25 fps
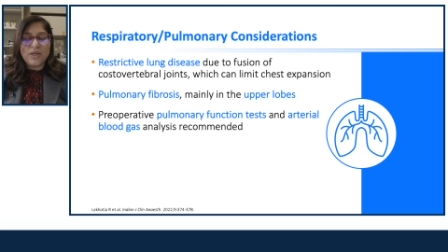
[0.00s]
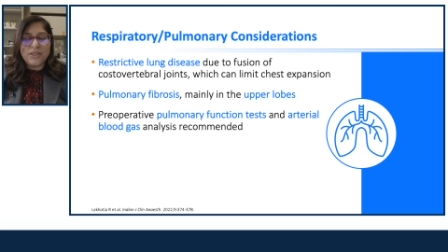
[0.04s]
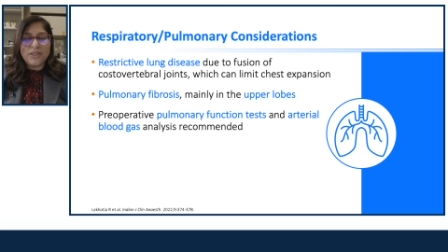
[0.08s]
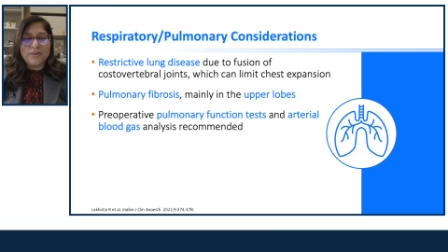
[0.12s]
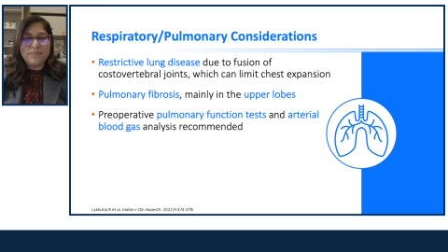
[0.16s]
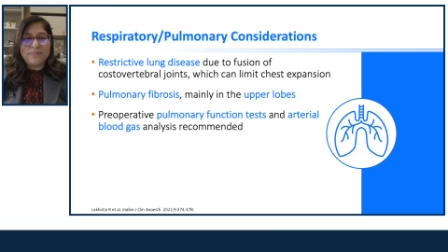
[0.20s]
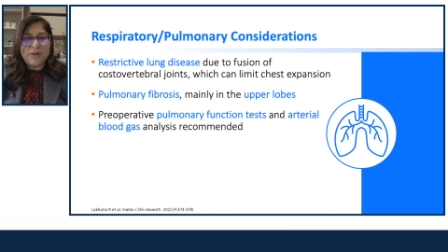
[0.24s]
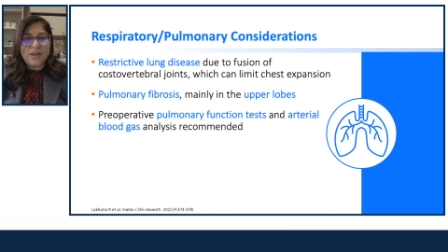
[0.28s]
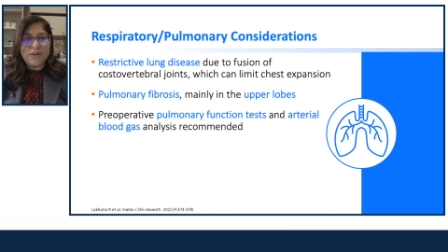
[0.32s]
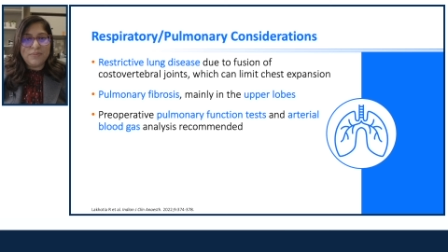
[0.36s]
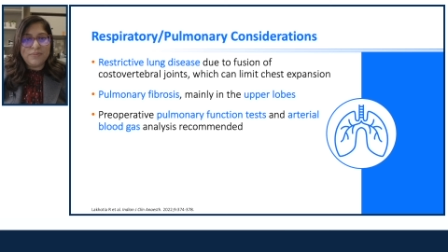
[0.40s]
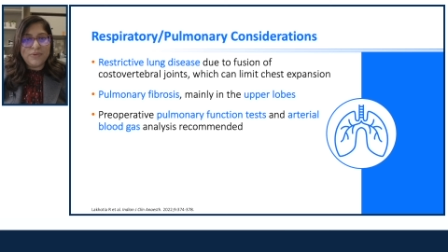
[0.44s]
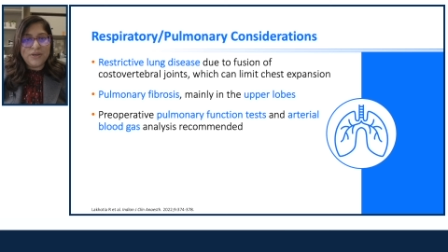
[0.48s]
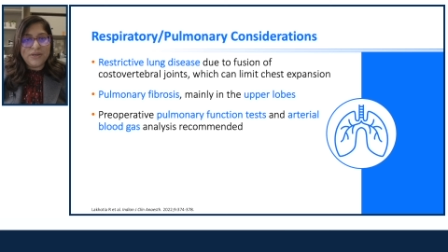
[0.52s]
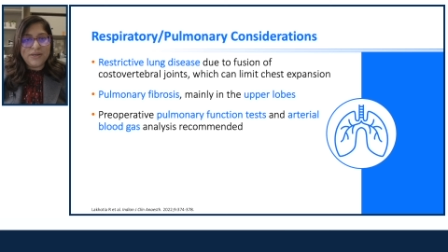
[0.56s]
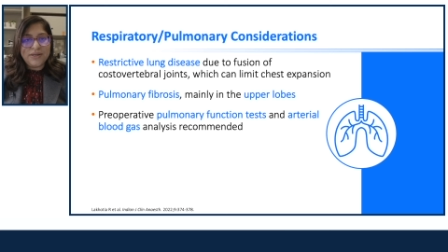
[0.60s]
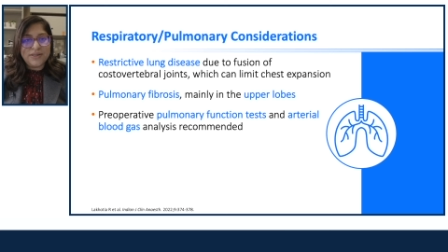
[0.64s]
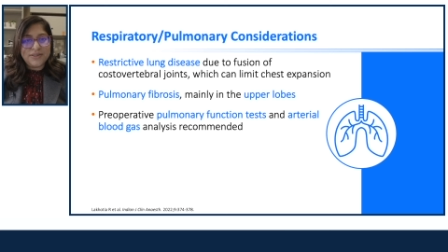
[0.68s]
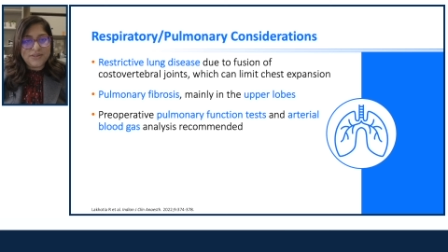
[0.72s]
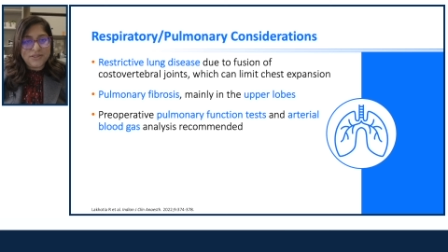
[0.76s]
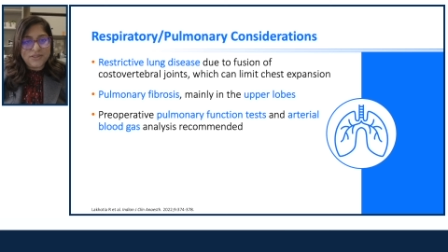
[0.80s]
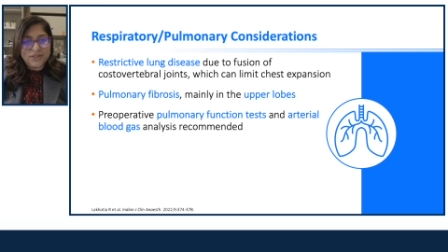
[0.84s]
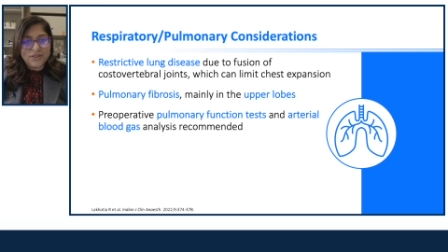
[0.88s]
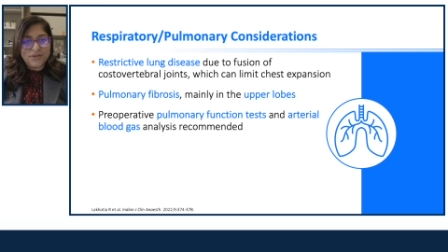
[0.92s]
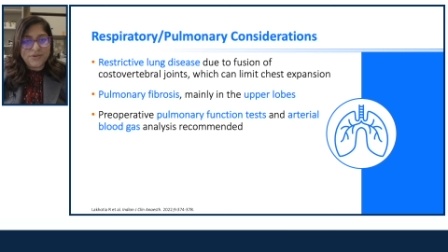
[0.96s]
or the pulmonary
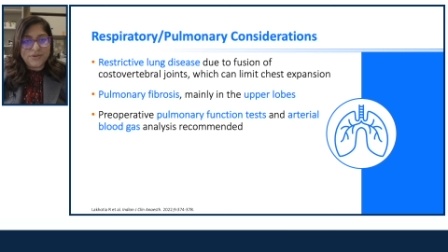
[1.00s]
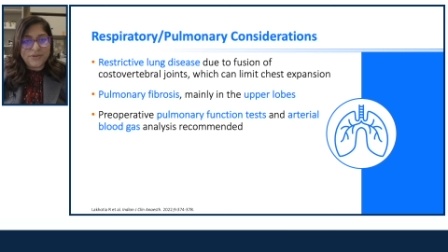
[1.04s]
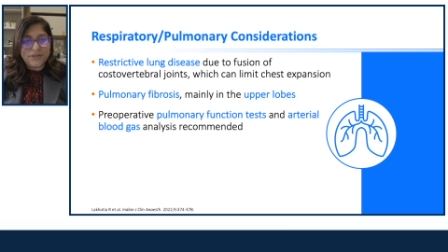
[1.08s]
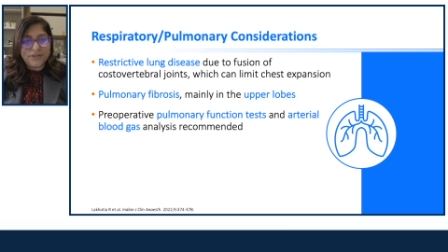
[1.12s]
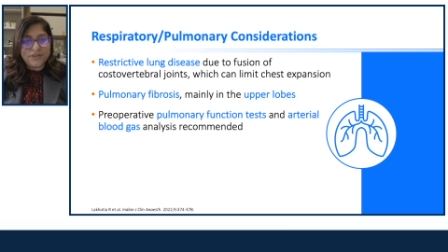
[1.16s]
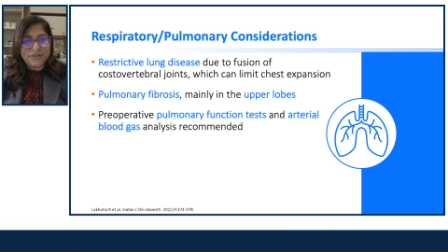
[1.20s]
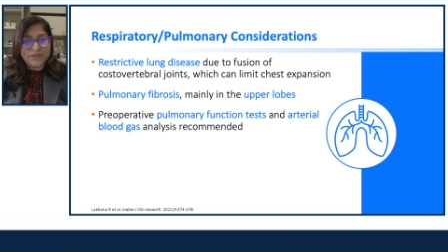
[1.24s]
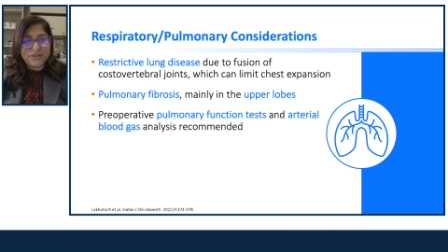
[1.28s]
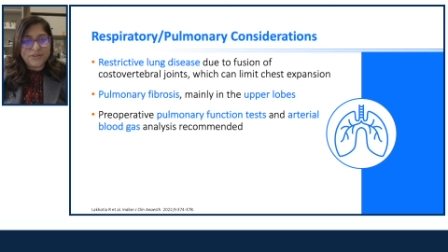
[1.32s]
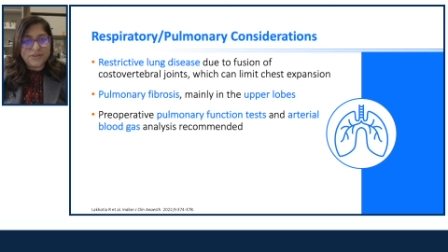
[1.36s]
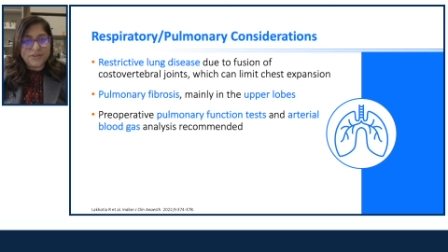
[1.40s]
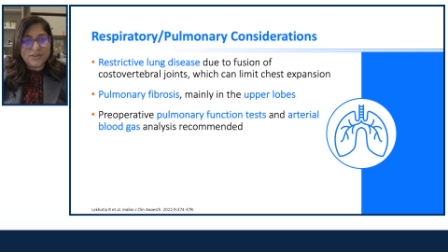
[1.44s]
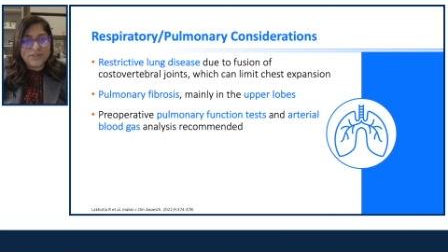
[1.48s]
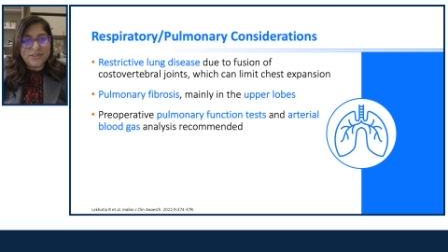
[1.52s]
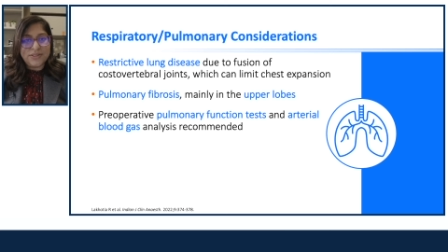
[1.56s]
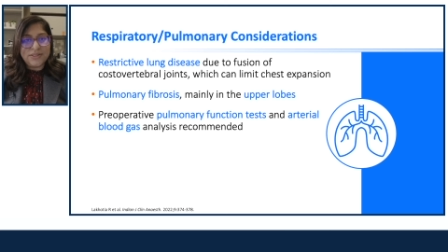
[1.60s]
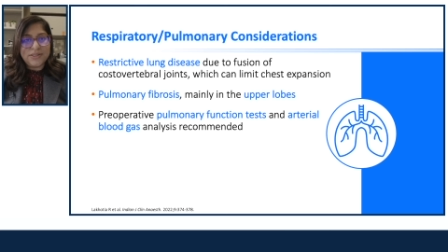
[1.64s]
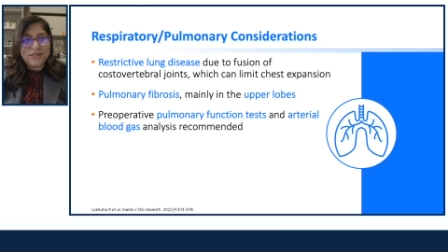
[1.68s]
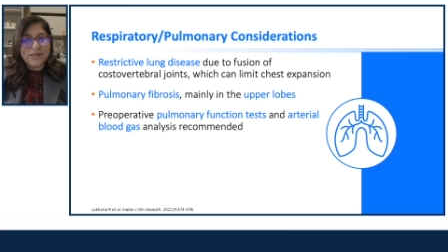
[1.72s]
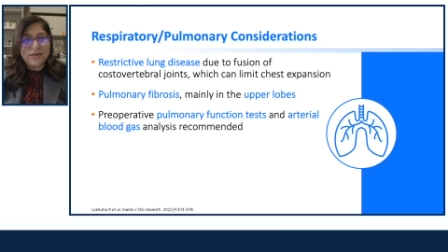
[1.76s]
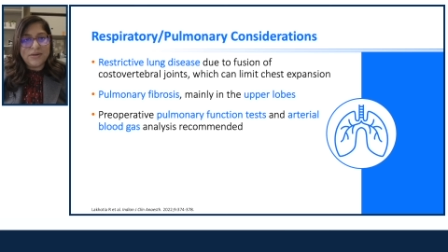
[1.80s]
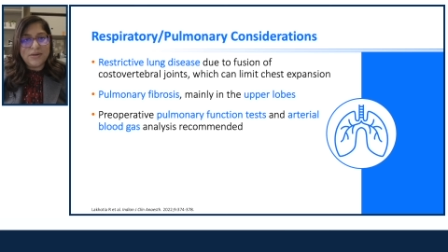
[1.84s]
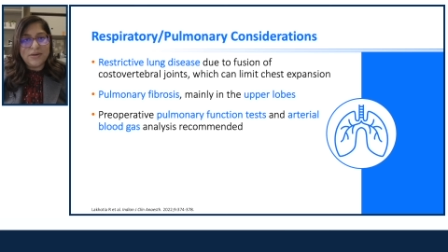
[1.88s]
considerations